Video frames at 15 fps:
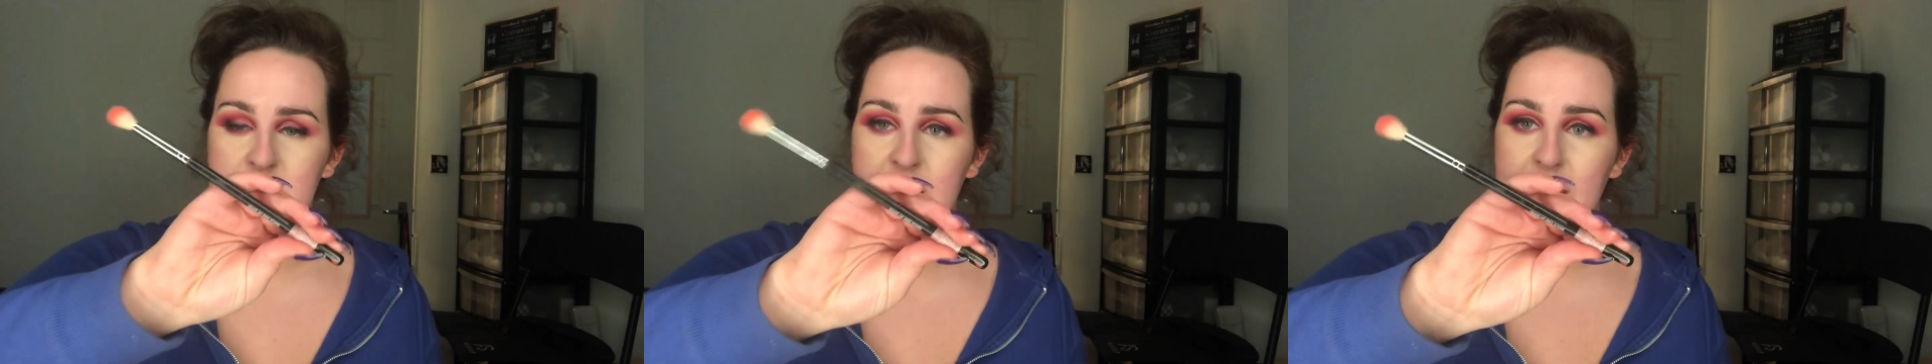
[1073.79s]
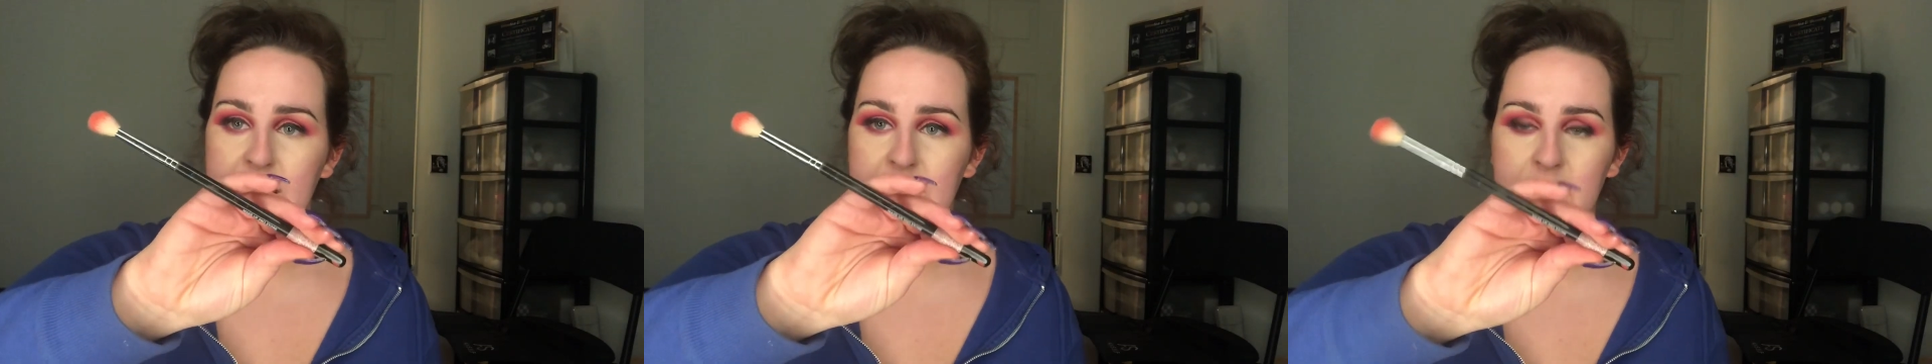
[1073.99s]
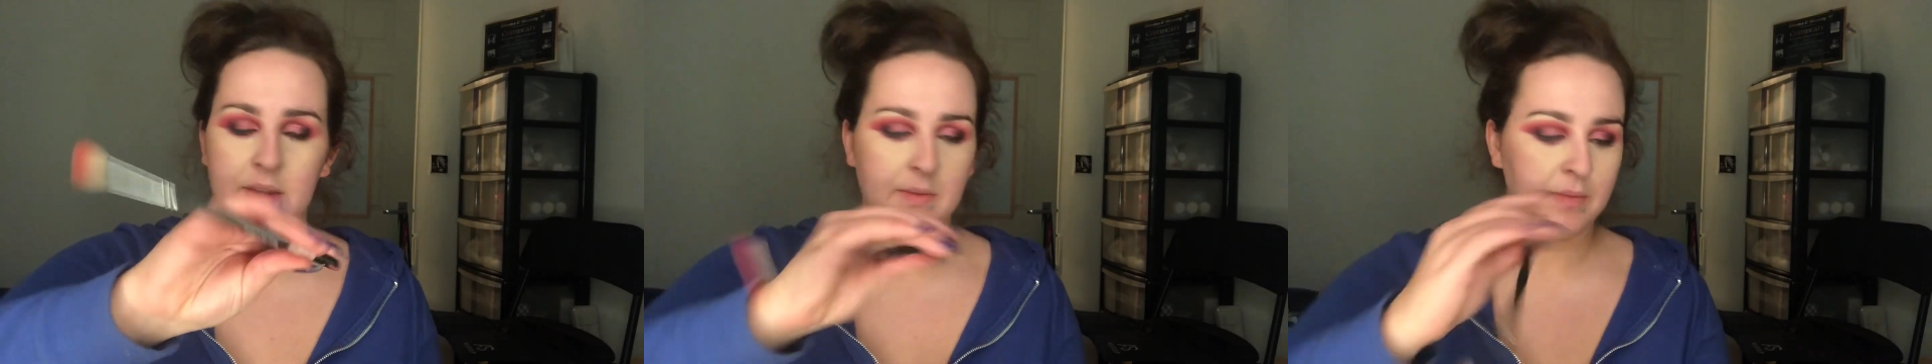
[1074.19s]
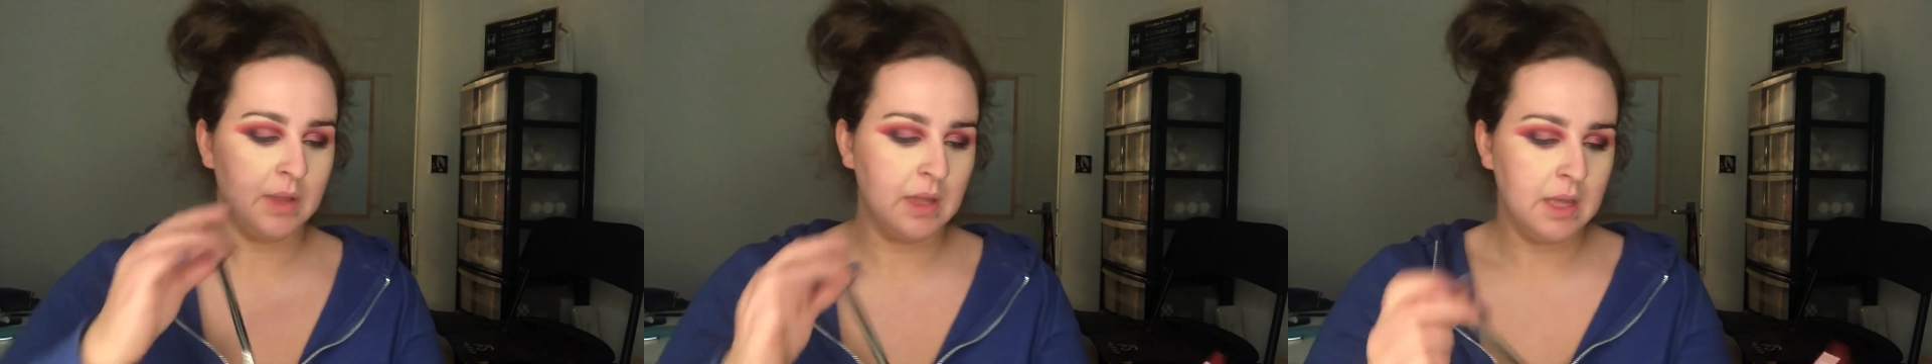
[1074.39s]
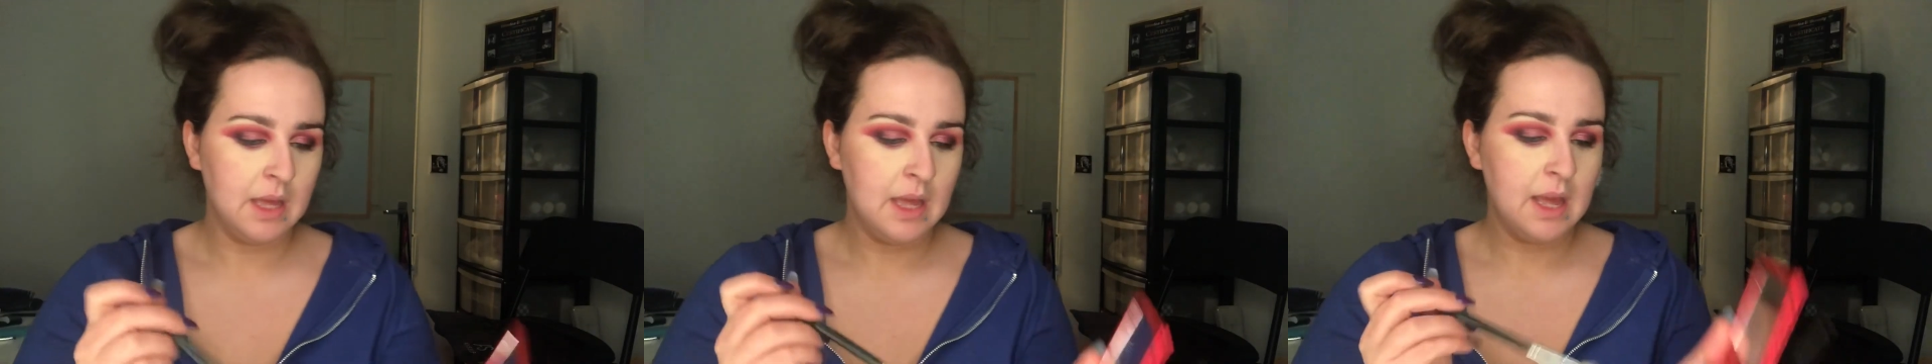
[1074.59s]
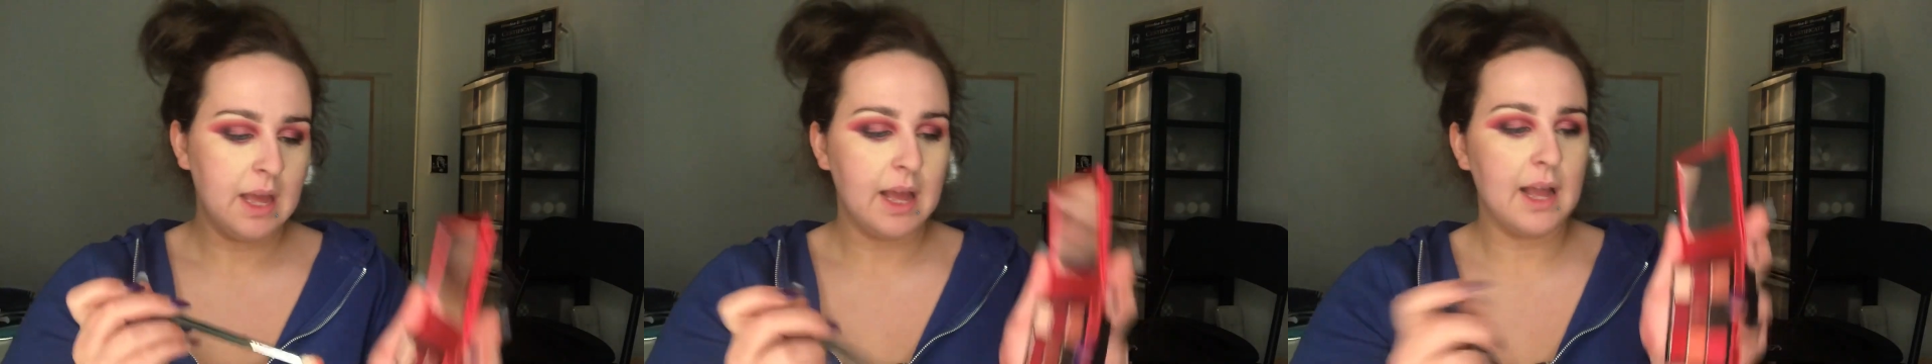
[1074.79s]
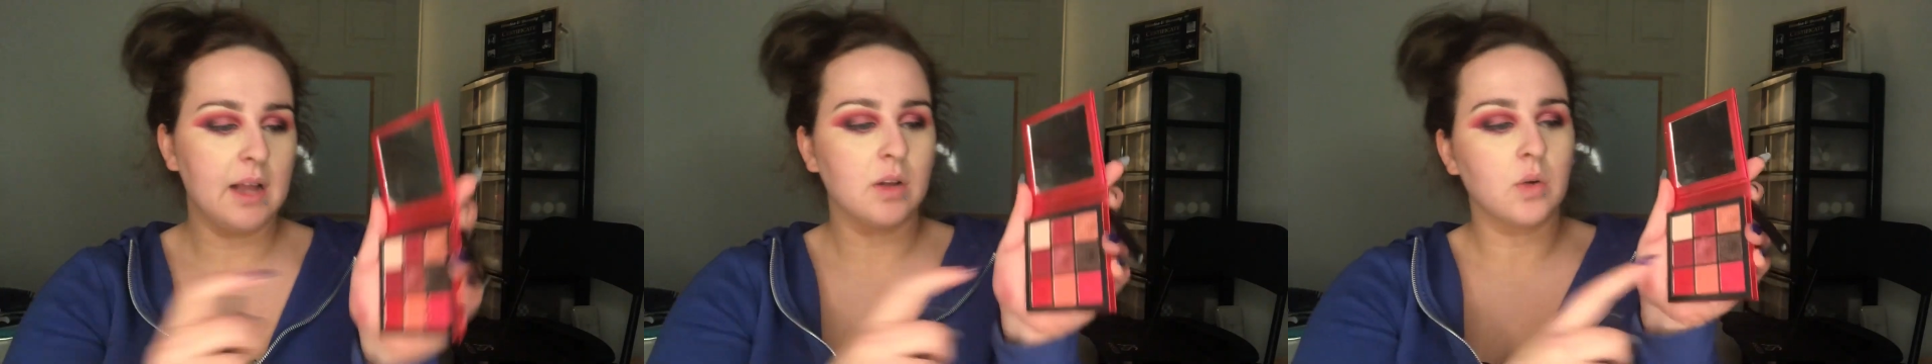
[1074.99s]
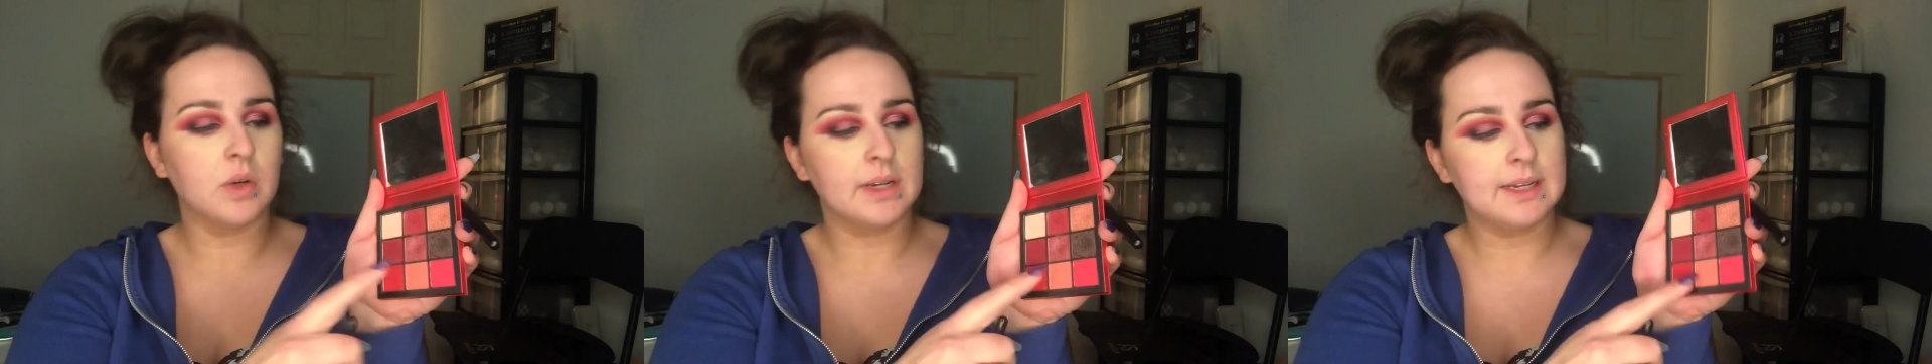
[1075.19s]
9
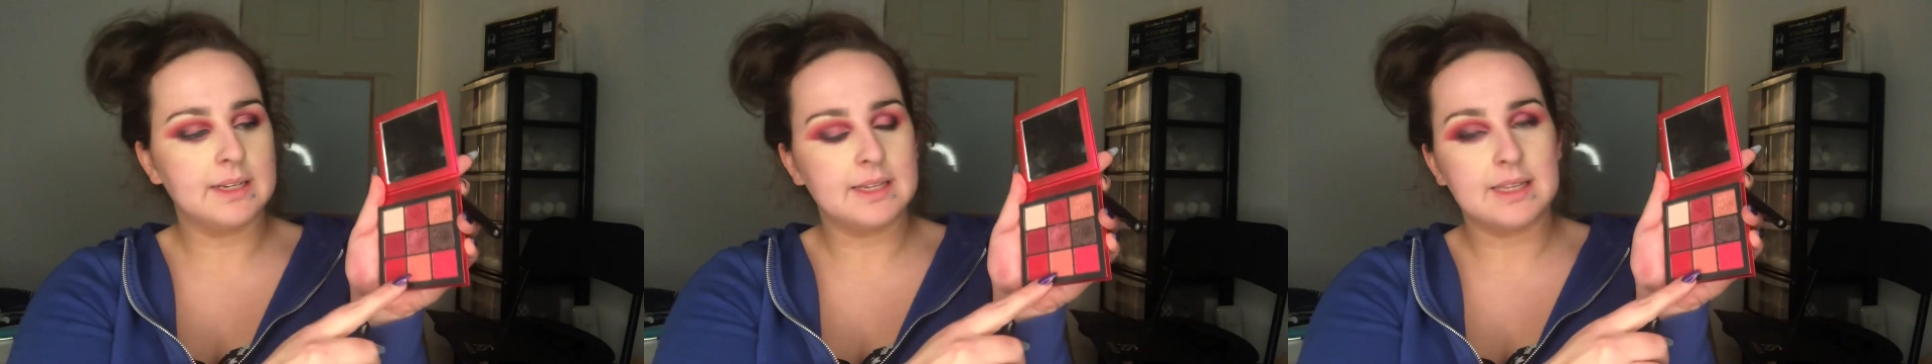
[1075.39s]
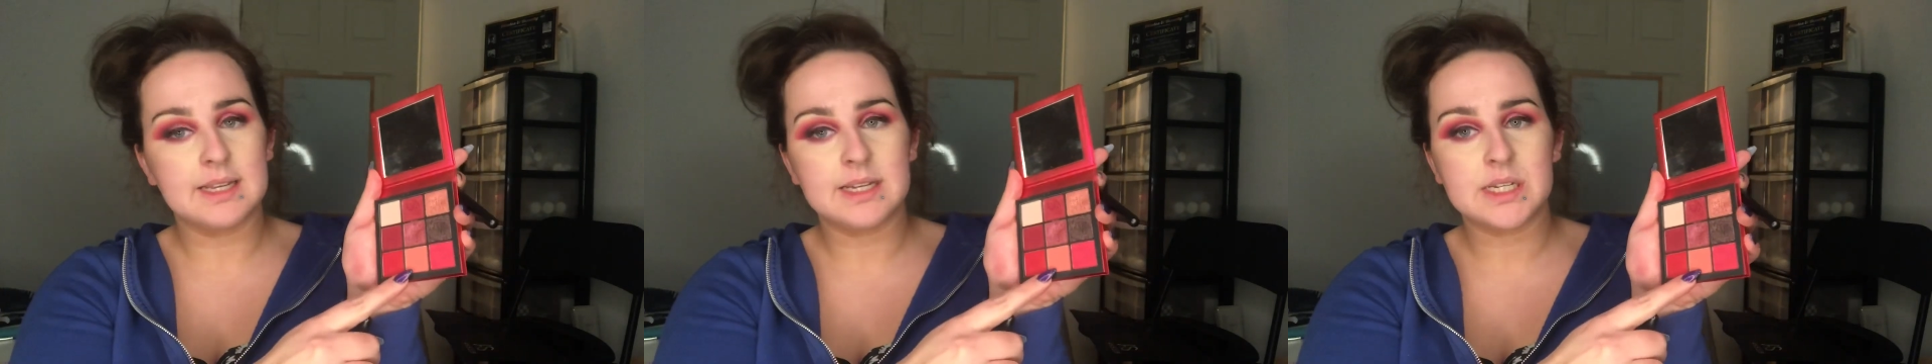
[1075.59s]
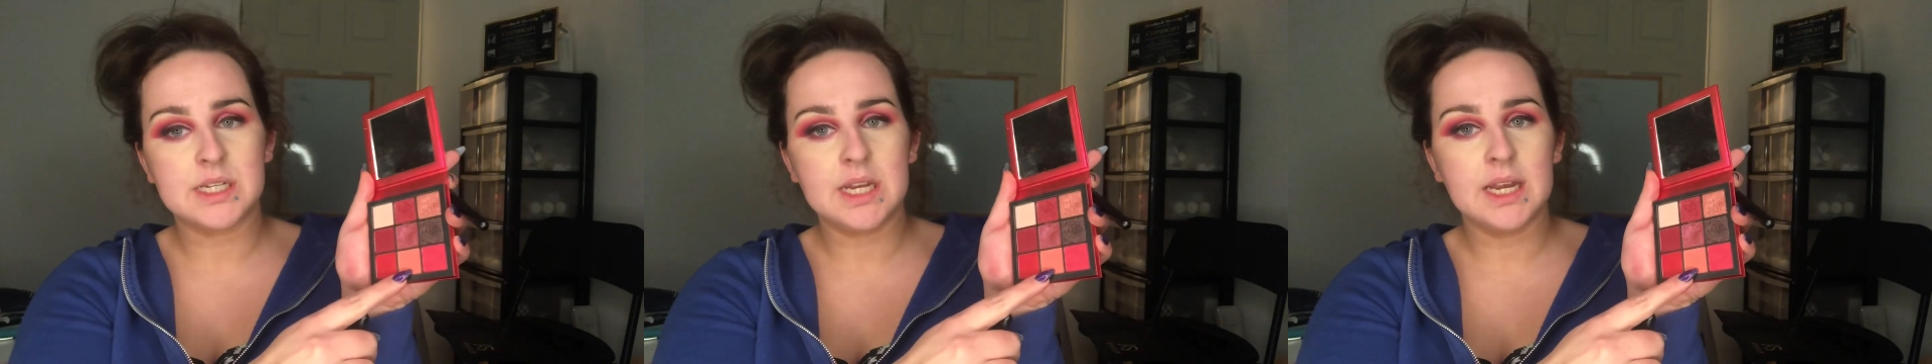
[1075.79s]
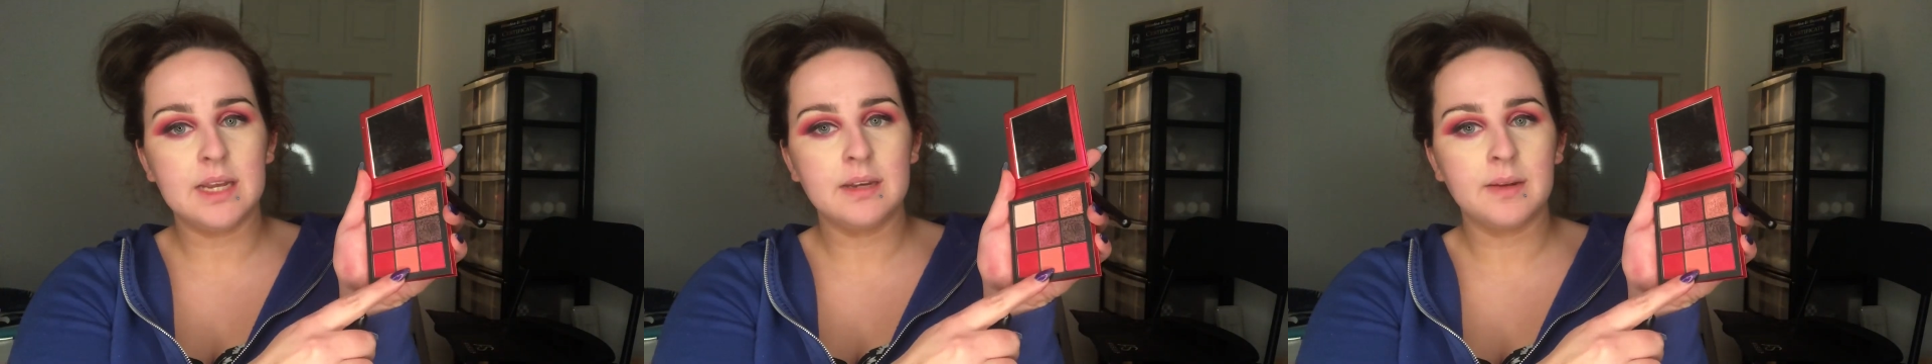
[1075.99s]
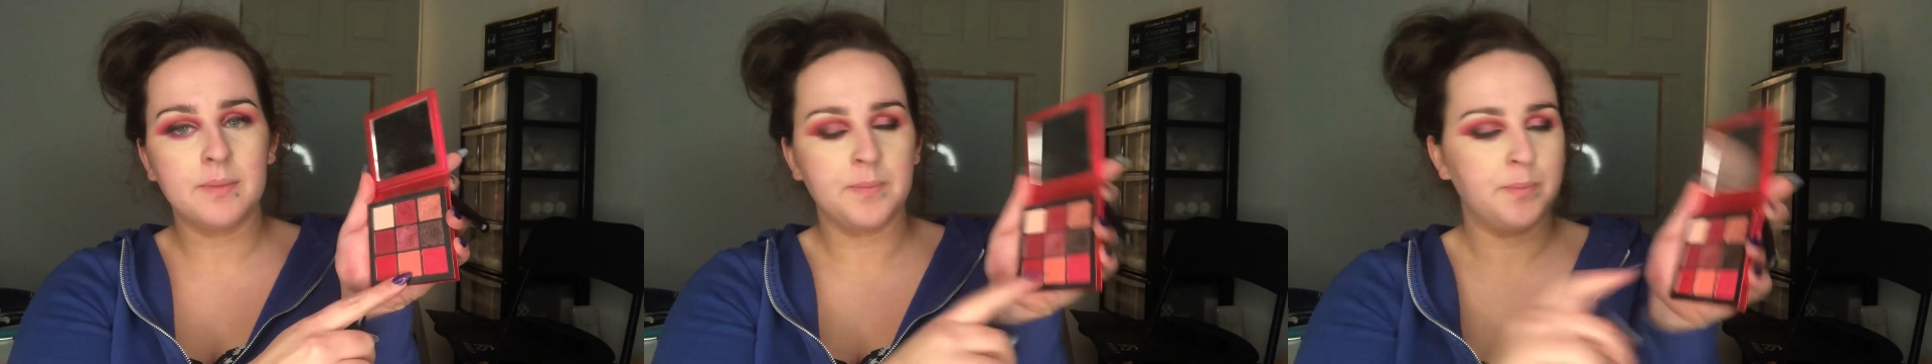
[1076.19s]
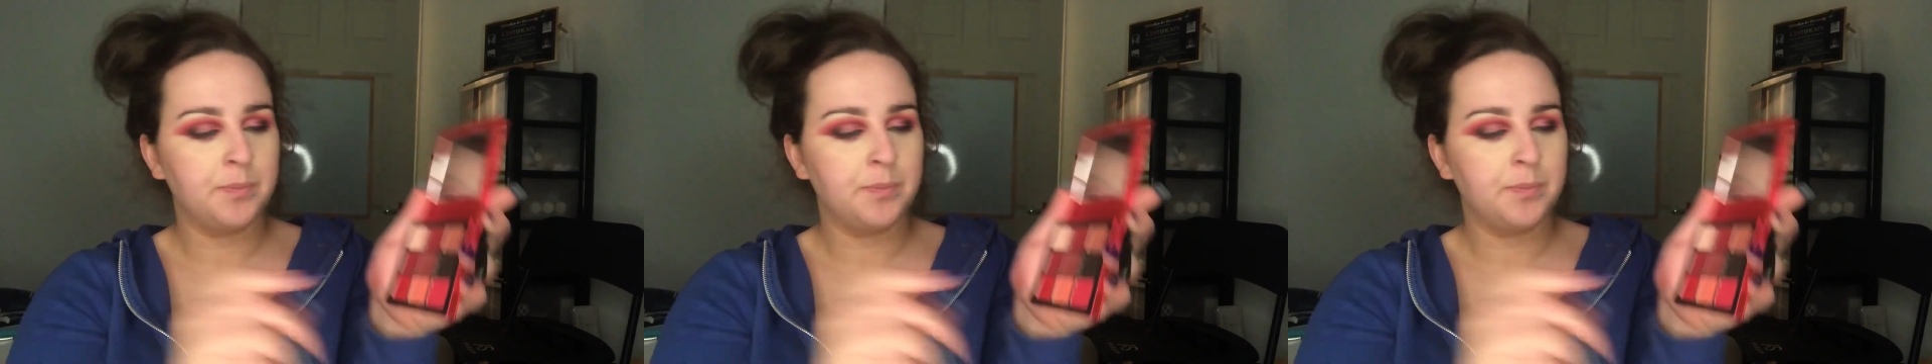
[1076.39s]
and going into this shade